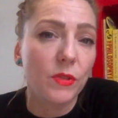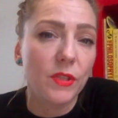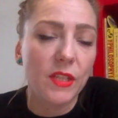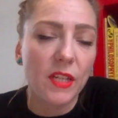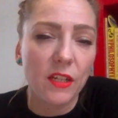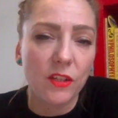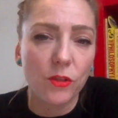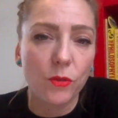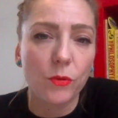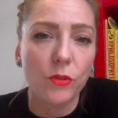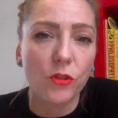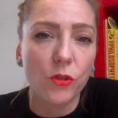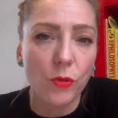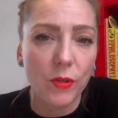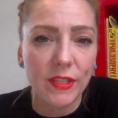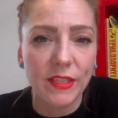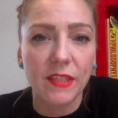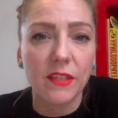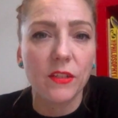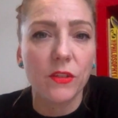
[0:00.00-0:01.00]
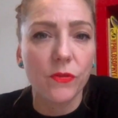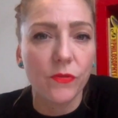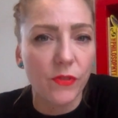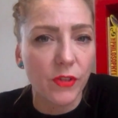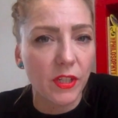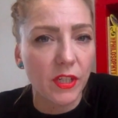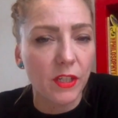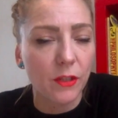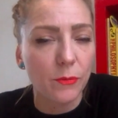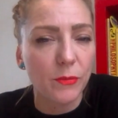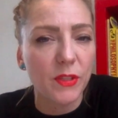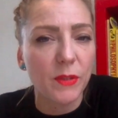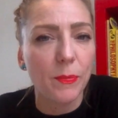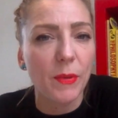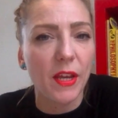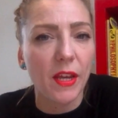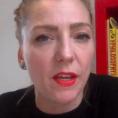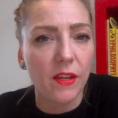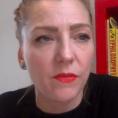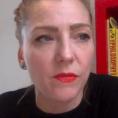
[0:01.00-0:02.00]
sexual choices, freedoms,
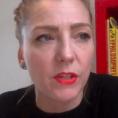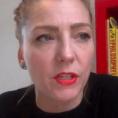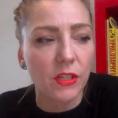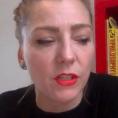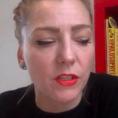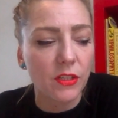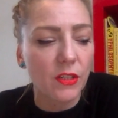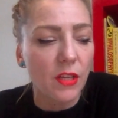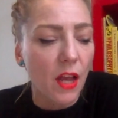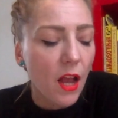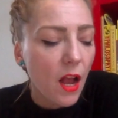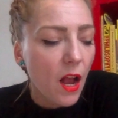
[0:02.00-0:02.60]
behaviors.